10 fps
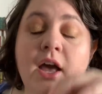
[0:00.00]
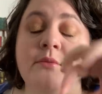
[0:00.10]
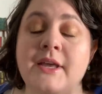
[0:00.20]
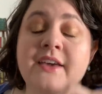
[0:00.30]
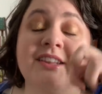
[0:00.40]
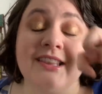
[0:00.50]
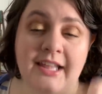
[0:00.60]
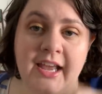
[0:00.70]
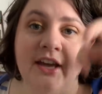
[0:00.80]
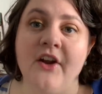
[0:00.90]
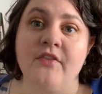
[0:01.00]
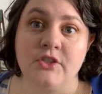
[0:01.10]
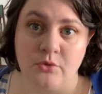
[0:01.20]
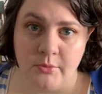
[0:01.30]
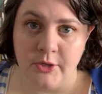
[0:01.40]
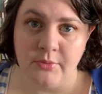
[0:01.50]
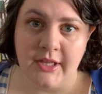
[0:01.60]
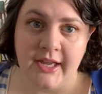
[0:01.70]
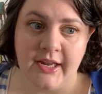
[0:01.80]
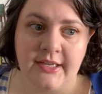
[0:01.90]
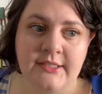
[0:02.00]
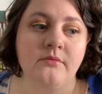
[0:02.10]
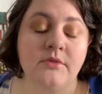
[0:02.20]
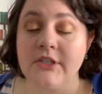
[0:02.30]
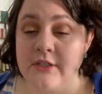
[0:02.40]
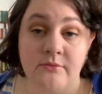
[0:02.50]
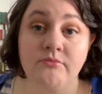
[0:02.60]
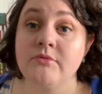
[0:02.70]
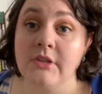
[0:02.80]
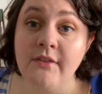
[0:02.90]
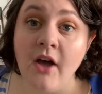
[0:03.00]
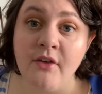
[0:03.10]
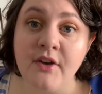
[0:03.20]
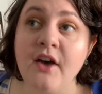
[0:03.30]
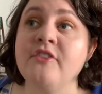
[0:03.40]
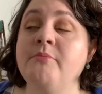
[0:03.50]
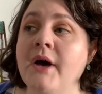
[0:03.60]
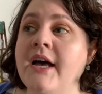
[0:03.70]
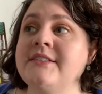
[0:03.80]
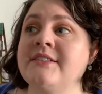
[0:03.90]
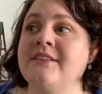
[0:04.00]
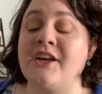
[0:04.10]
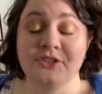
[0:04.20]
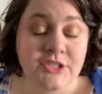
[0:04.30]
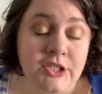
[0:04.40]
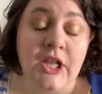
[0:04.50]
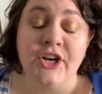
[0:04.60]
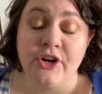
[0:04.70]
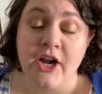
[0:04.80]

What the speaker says: have been given land on this remote planet to live off of, but they are still under